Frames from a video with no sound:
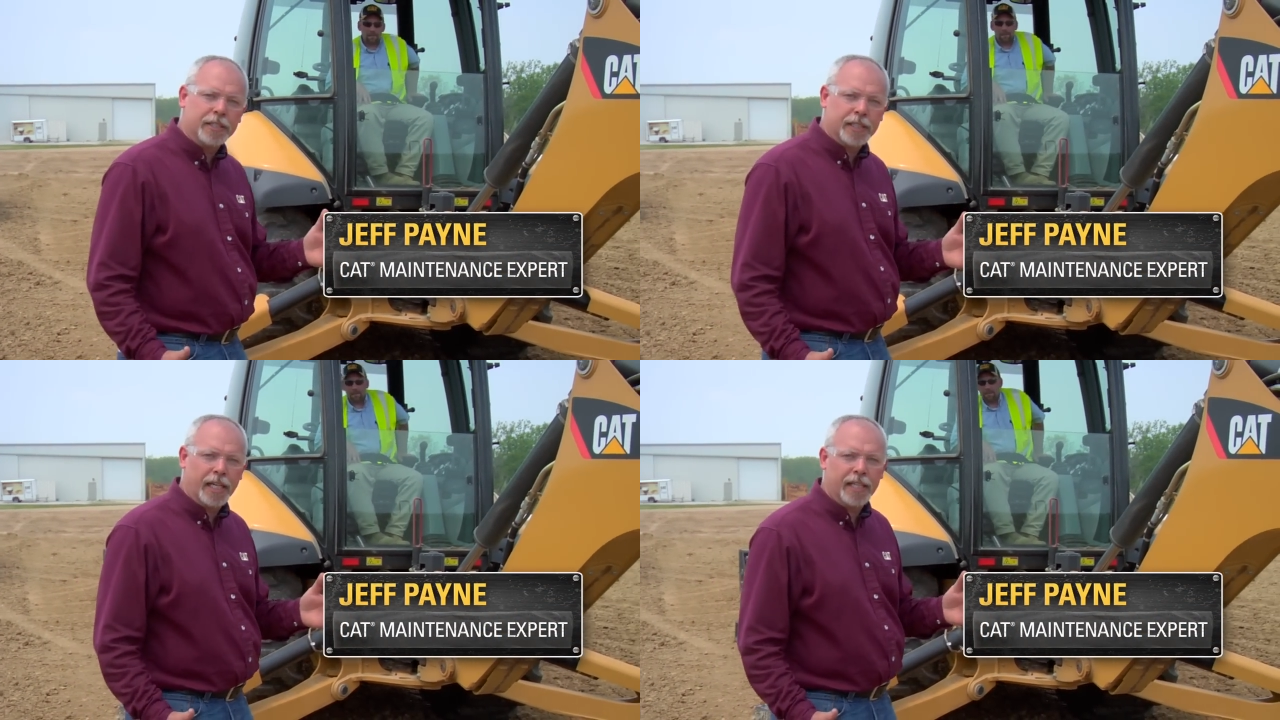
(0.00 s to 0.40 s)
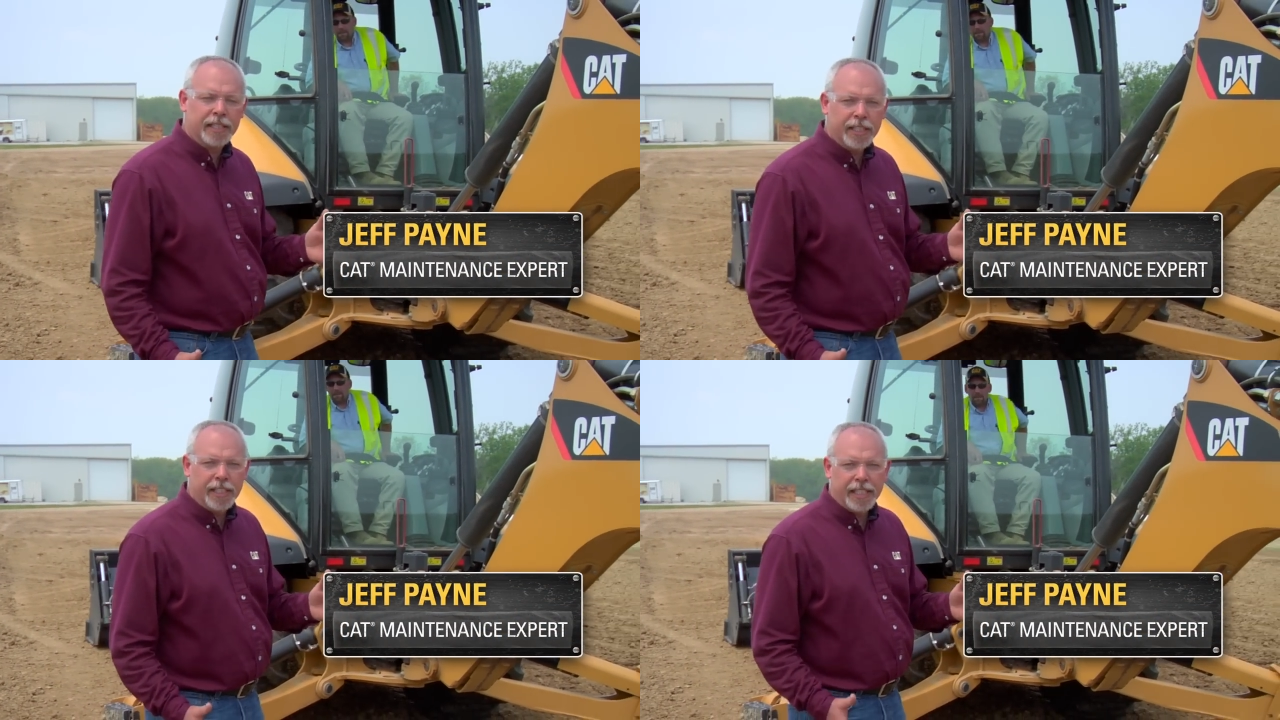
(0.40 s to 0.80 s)
is uh,
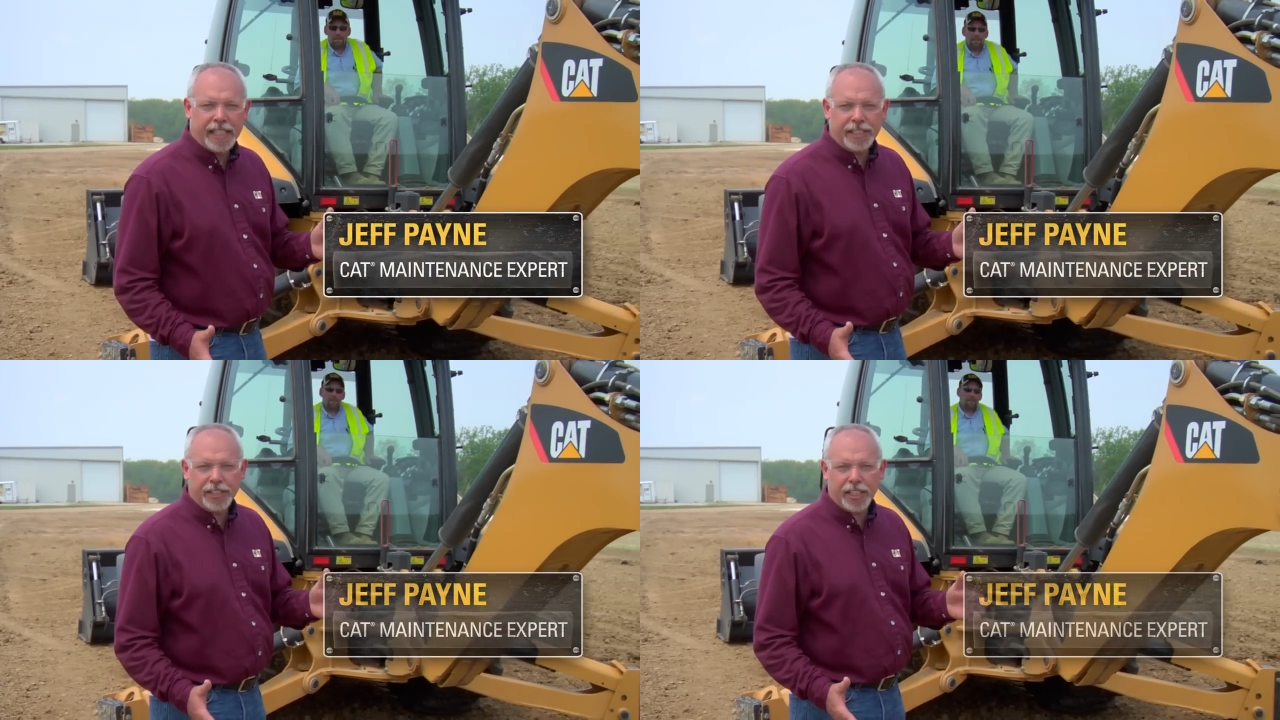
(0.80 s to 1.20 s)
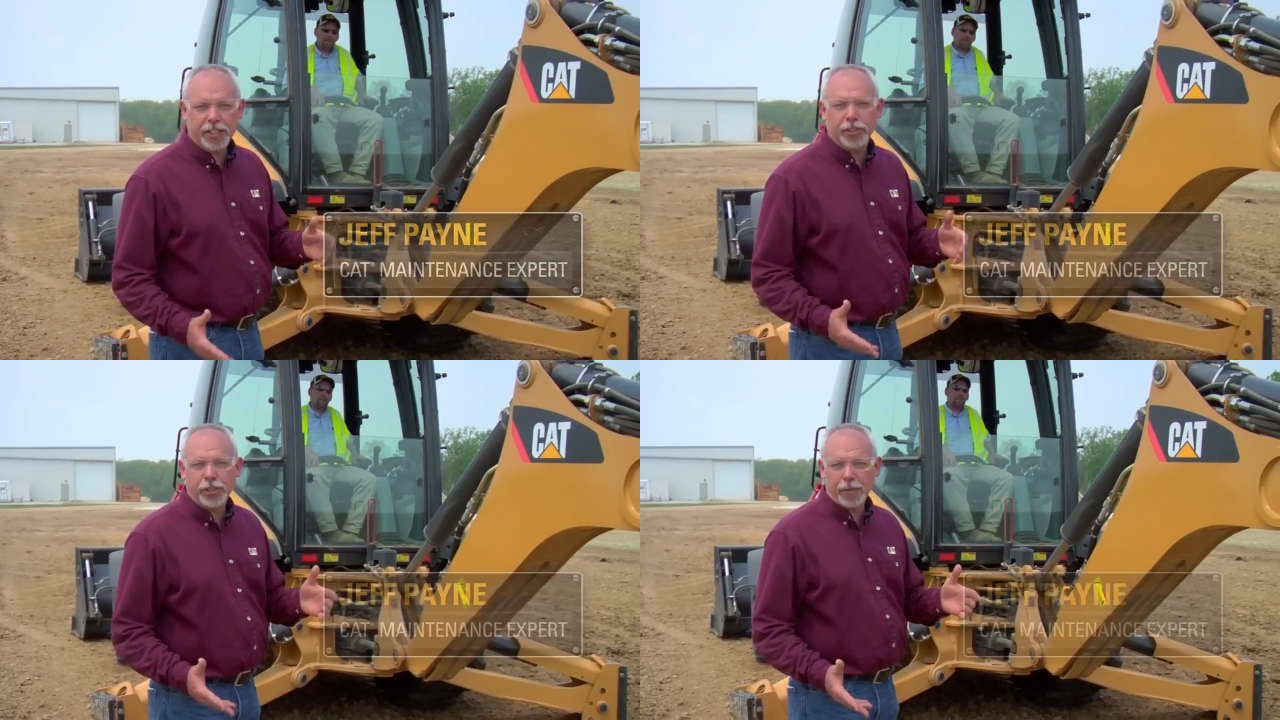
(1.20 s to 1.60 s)

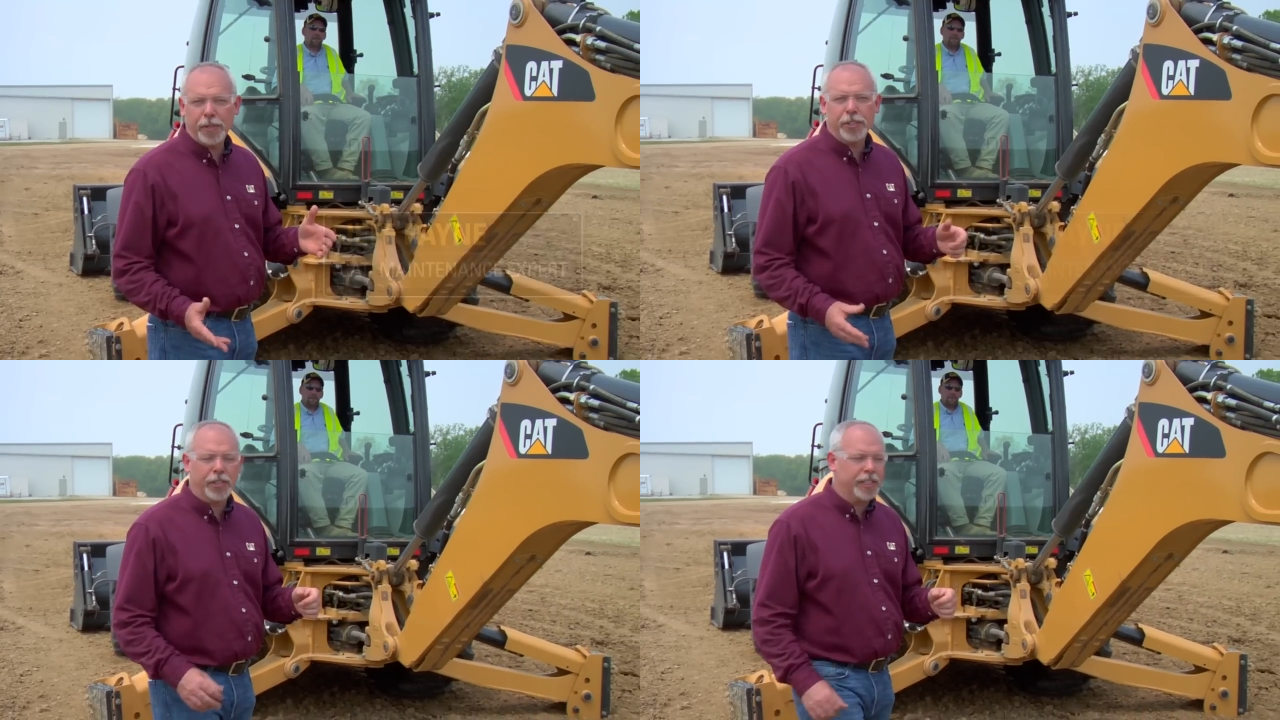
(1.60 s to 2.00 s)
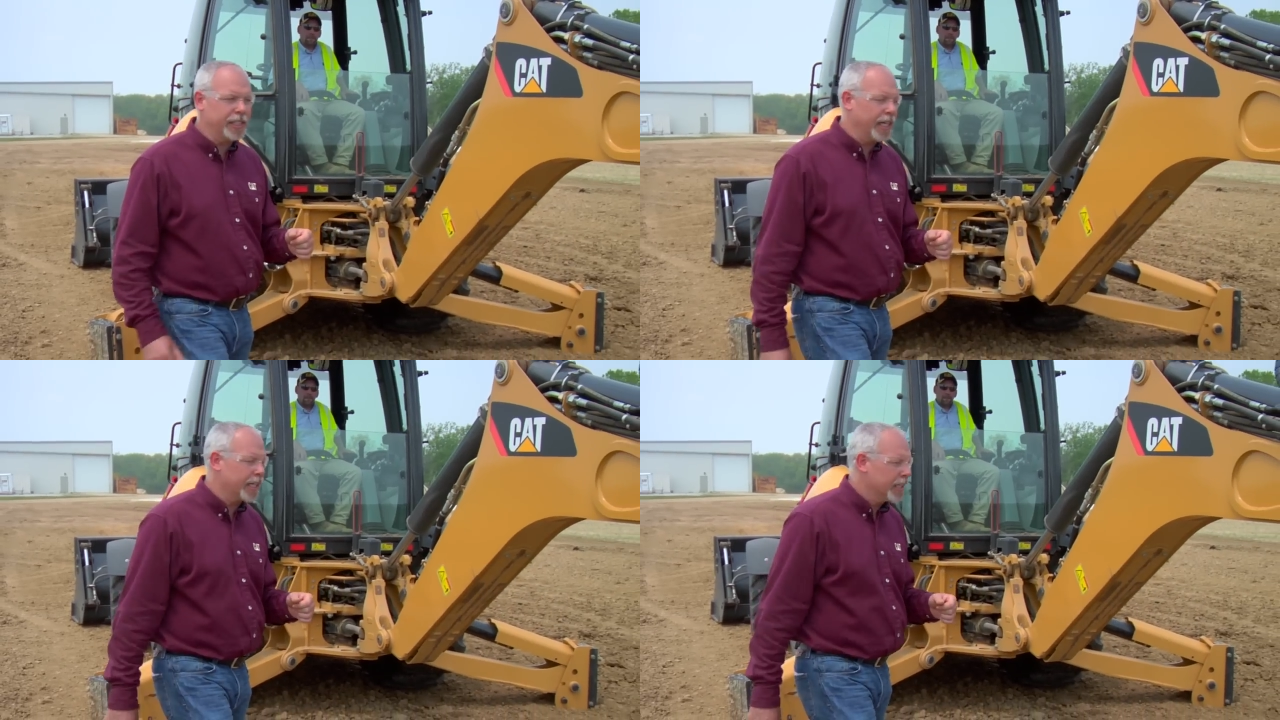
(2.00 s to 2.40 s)
E-Sticks and shimming your
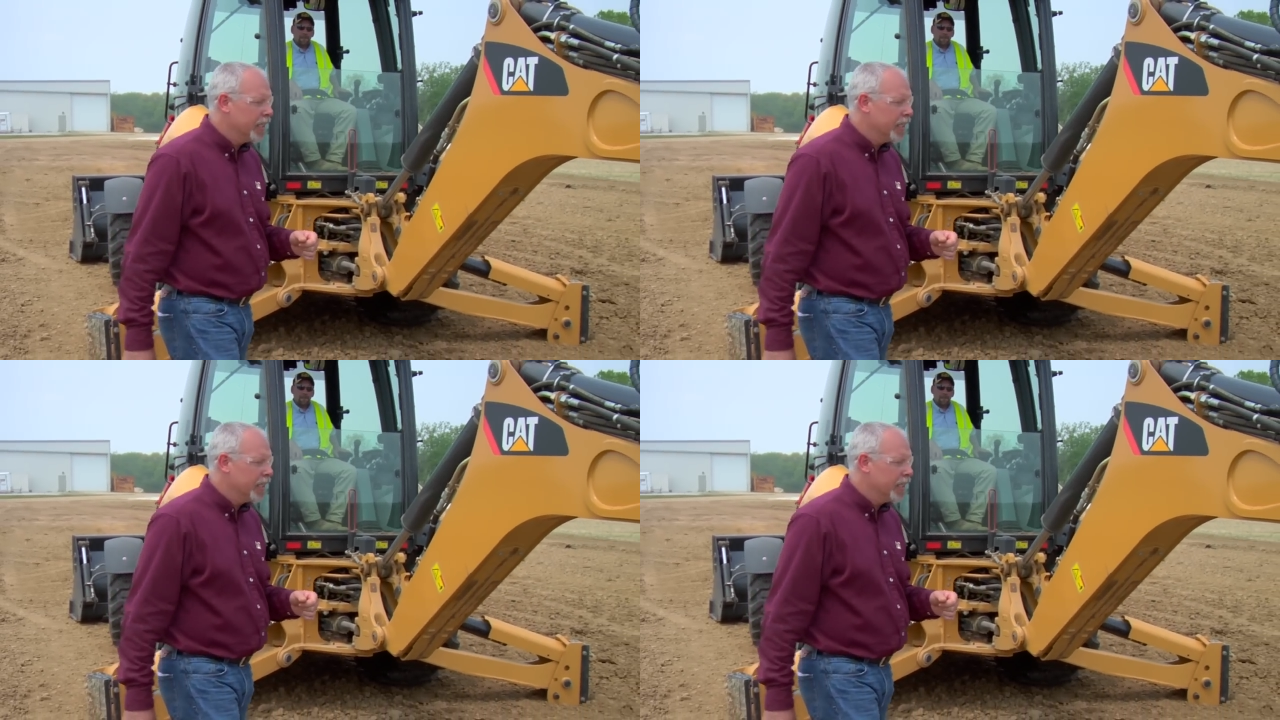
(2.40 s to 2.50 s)
E-Stick.